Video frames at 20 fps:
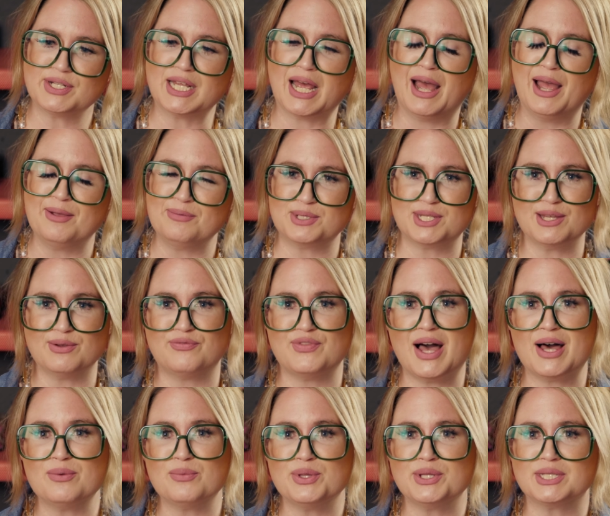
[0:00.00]
time she
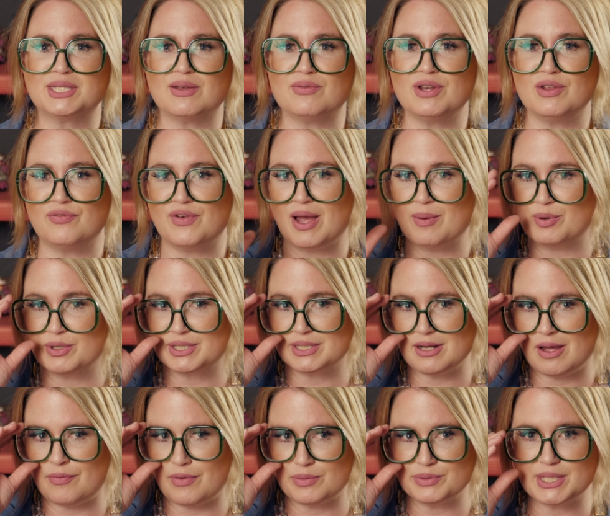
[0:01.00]
found one
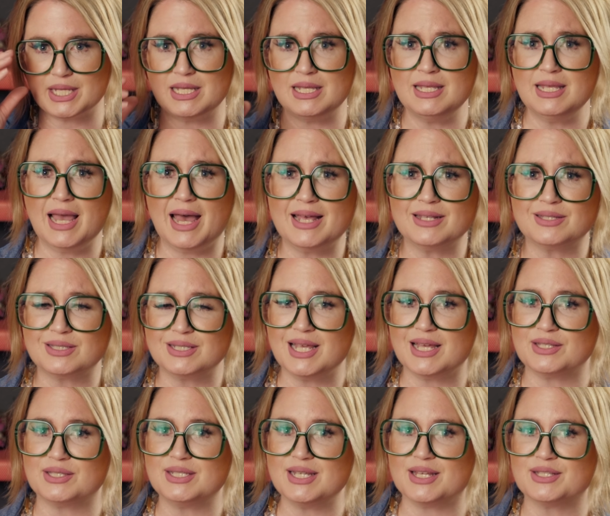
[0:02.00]
75% off I was like yes
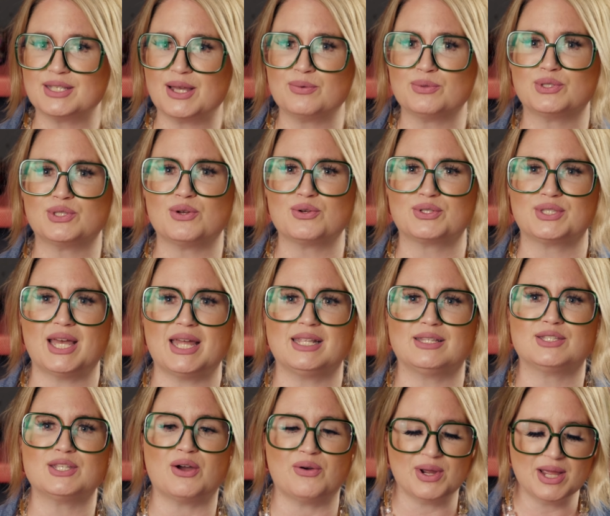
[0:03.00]
yes yes I was so
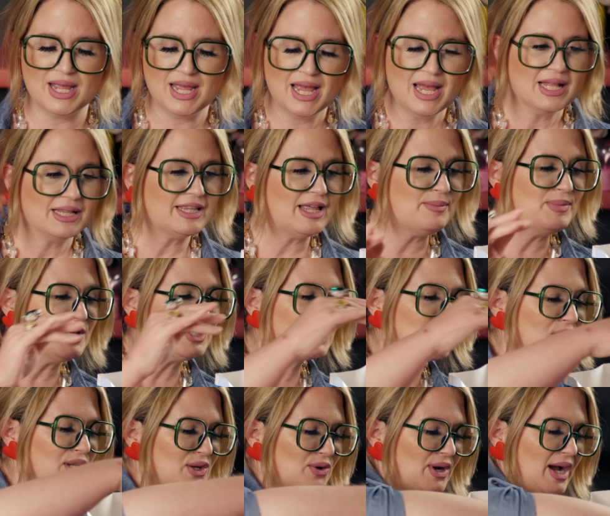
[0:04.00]
excited so let me
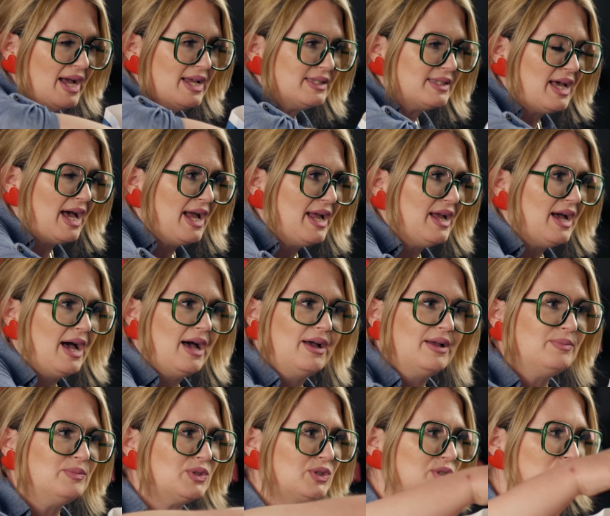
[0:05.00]
show you guys I
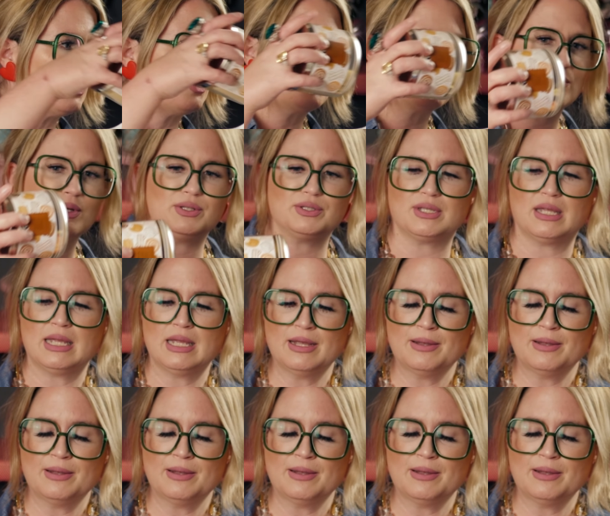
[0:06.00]
I'm so thrilled